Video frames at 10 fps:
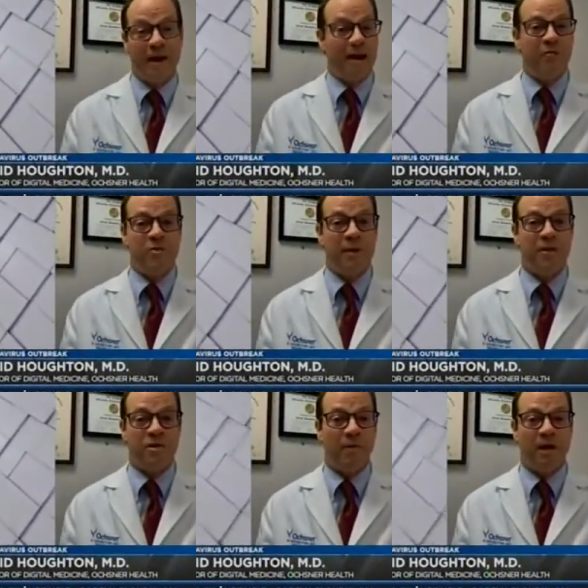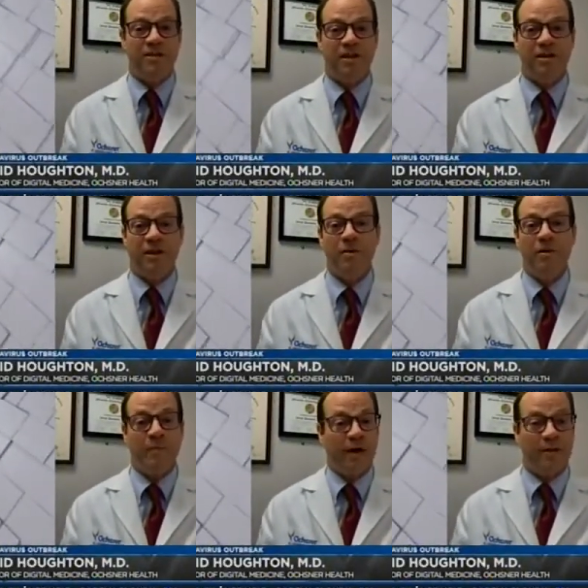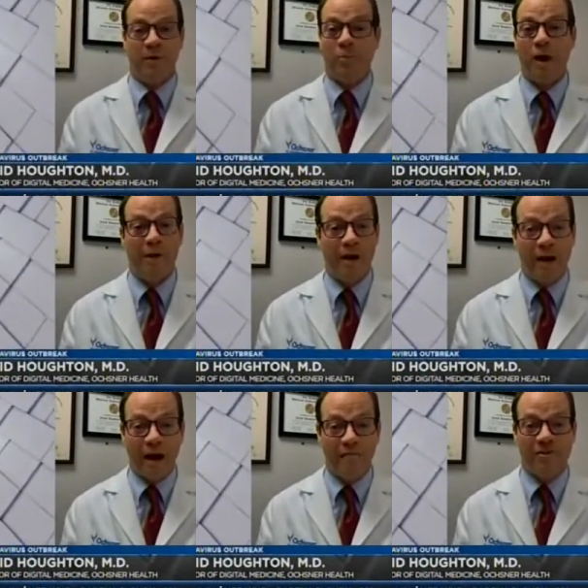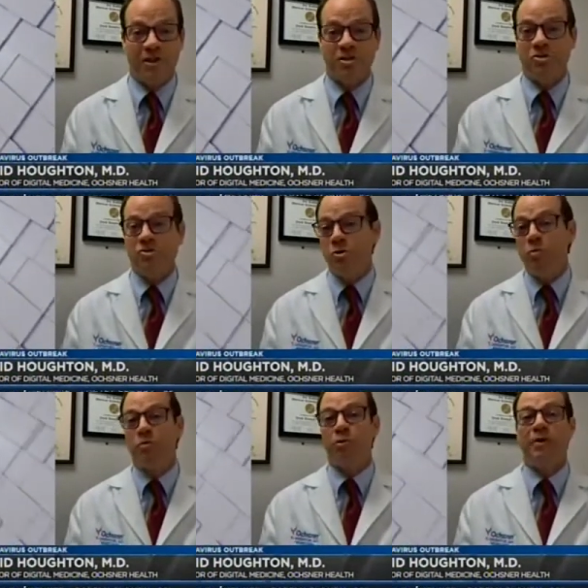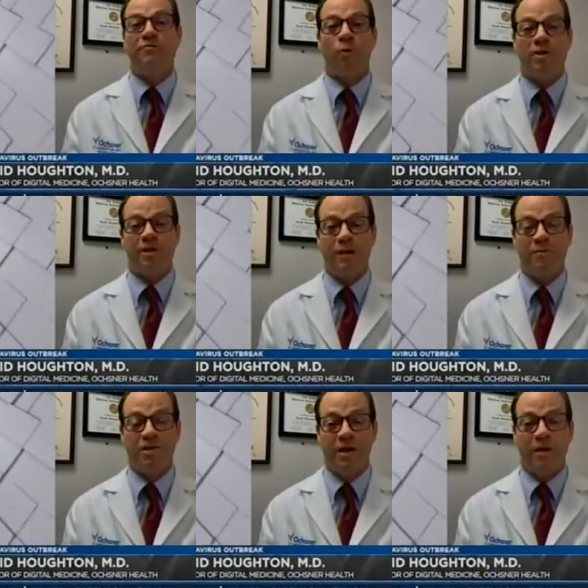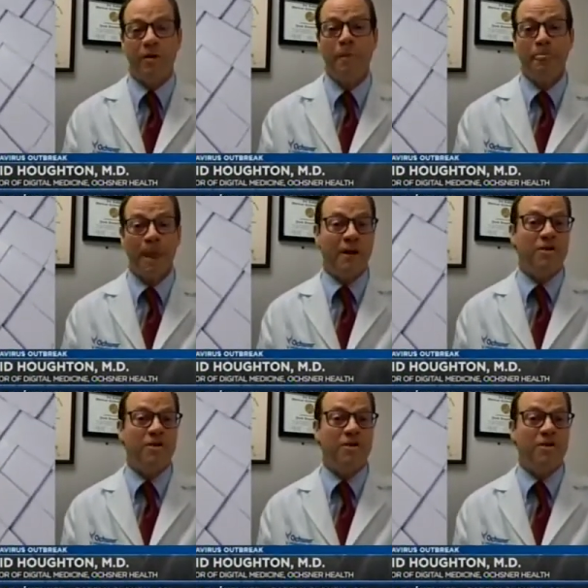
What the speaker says: The average patient might see their primary care physician 2, 3, 4 times a year.